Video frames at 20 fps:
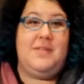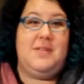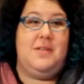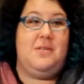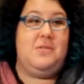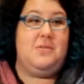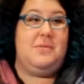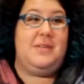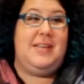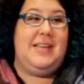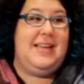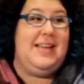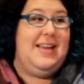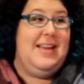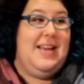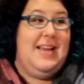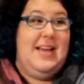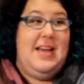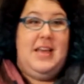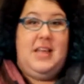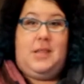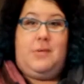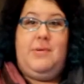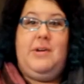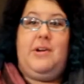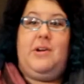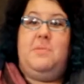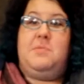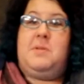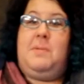So there's really
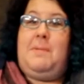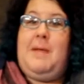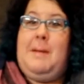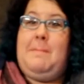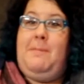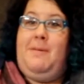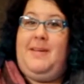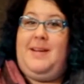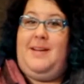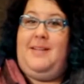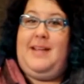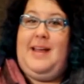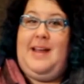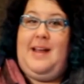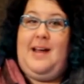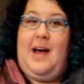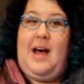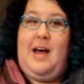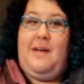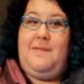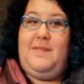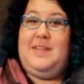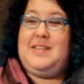3 groups of people in a layoff.